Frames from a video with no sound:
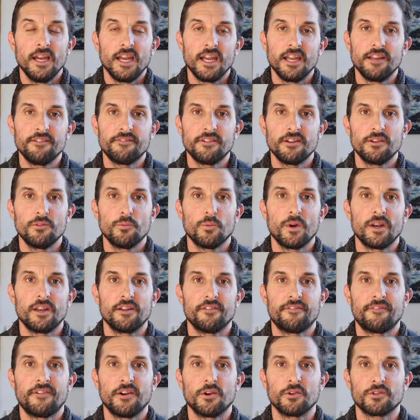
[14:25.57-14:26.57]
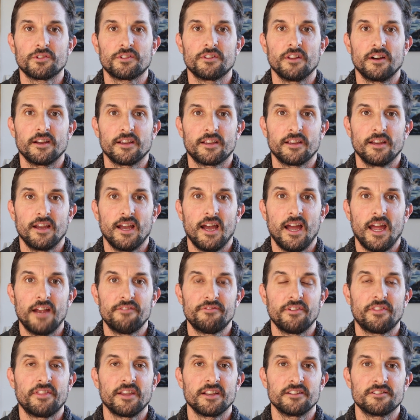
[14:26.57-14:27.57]
Even when it feels like
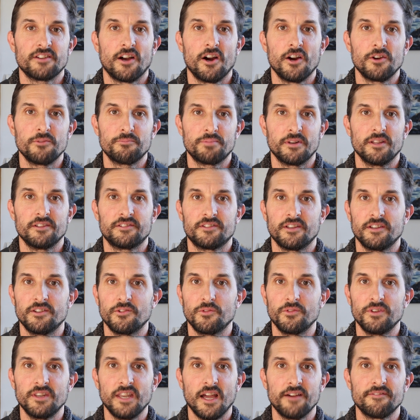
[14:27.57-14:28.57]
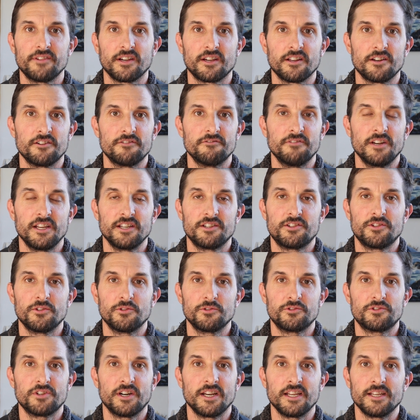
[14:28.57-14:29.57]
everything's hopeless and you're never going to reach
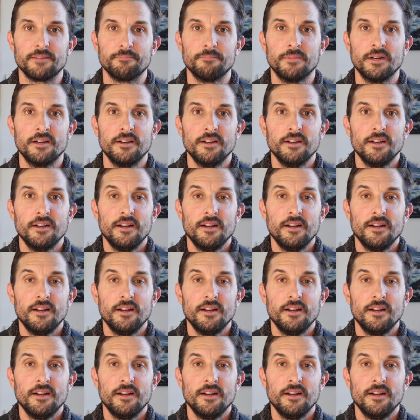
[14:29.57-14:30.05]
your dream.